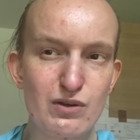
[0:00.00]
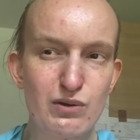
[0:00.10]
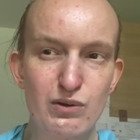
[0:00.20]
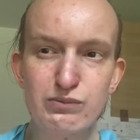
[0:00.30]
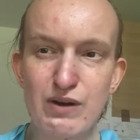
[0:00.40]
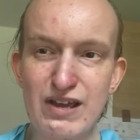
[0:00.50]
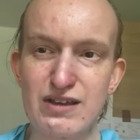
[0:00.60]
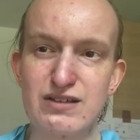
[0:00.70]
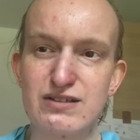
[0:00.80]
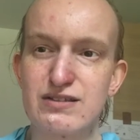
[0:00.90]
other
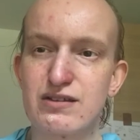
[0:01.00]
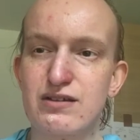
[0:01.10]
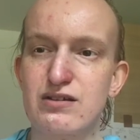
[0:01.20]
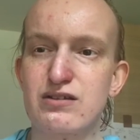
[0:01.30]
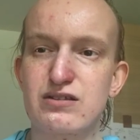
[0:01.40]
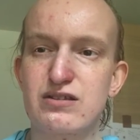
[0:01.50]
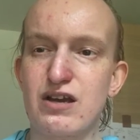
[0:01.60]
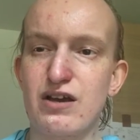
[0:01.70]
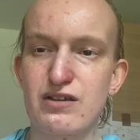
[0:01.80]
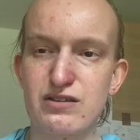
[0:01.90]
ways
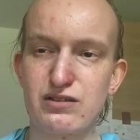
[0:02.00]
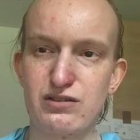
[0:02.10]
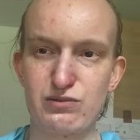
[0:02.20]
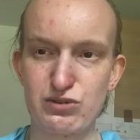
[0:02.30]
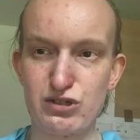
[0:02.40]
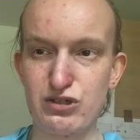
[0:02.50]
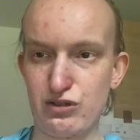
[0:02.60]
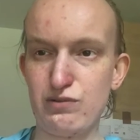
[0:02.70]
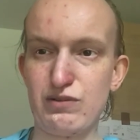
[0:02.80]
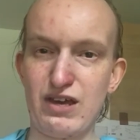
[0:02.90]
to
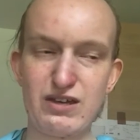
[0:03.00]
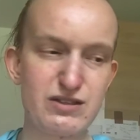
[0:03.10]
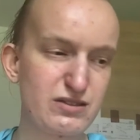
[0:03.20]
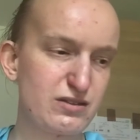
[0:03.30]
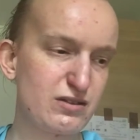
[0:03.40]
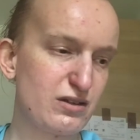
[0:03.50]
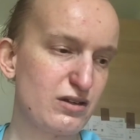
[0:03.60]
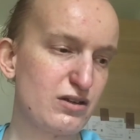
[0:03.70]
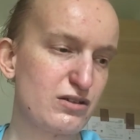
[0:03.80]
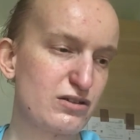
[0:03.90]
do this.
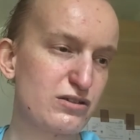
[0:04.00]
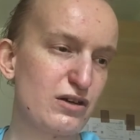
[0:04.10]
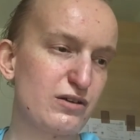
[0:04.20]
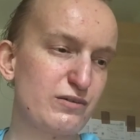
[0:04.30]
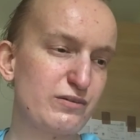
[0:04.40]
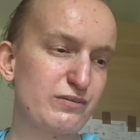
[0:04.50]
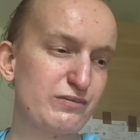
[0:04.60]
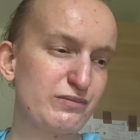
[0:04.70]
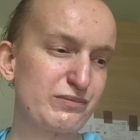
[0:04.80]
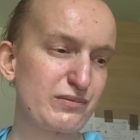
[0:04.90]
So
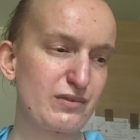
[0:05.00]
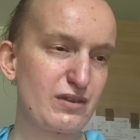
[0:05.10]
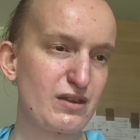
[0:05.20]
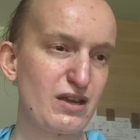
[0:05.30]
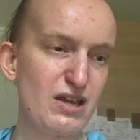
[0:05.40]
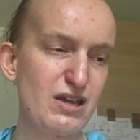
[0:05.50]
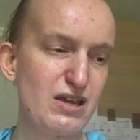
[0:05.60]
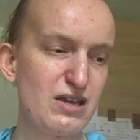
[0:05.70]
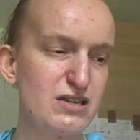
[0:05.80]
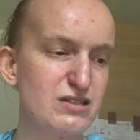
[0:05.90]
here
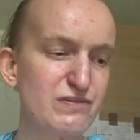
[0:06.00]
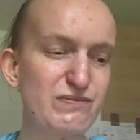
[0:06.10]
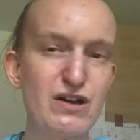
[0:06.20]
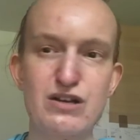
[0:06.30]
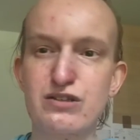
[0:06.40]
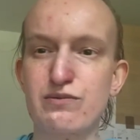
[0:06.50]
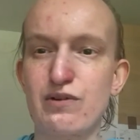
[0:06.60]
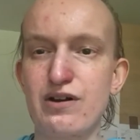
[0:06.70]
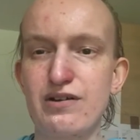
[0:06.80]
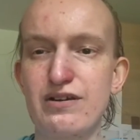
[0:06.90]
is the first
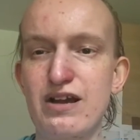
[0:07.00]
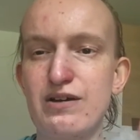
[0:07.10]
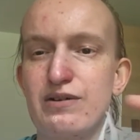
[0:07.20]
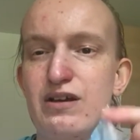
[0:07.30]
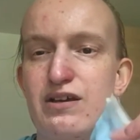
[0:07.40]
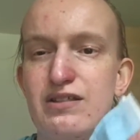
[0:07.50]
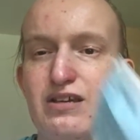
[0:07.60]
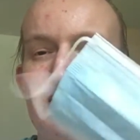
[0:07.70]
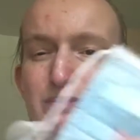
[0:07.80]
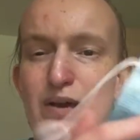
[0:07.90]
one. Now,
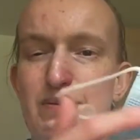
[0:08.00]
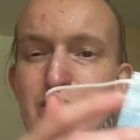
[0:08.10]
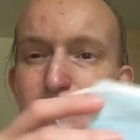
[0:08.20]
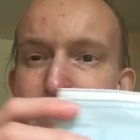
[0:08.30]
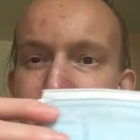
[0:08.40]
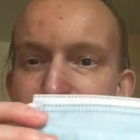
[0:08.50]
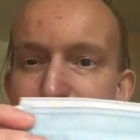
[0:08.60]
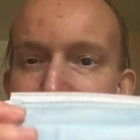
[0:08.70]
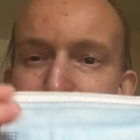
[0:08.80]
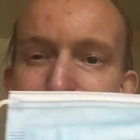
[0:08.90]
these paper ones are
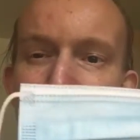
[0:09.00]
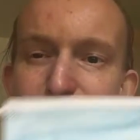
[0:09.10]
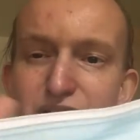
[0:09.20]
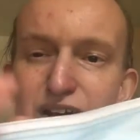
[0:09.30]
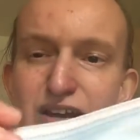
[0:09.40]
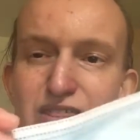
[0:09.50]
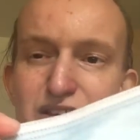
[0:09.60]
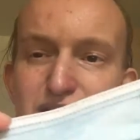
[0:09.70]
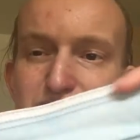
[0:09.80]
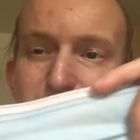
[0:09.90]
kind of like the kind of
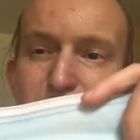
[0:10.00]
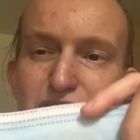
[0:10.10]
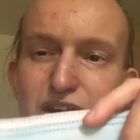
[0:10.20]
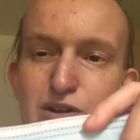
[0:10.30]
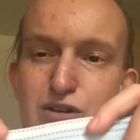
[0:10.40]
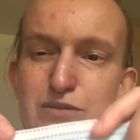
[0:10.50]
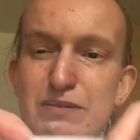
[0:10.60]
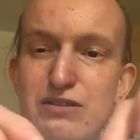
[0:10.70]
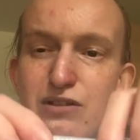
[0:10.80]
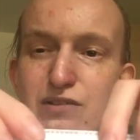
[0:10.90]
things that you get in
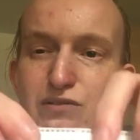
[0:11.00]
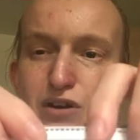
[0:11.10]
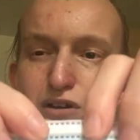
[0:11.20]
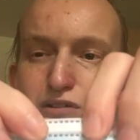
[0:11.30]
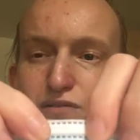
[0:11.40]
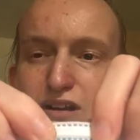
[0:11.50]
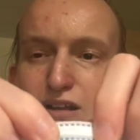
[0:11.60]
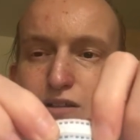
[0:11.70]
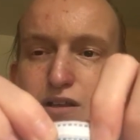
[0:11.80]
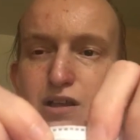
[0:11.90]
hospital. They've got a lovely
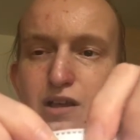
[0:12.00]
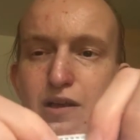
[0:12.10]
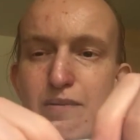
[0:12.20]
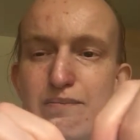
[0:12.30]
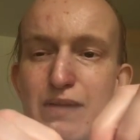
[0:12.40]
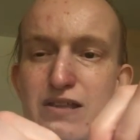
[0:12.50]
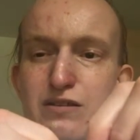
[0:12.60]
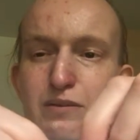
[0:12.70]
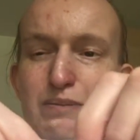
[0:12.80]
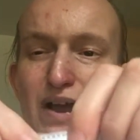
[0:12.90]
little
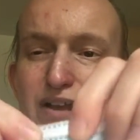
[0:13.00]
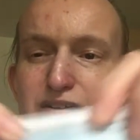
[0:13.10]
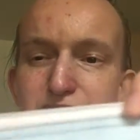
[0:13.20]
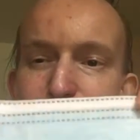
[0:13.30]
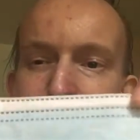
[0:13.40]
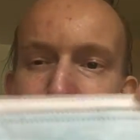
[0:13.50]
metal band,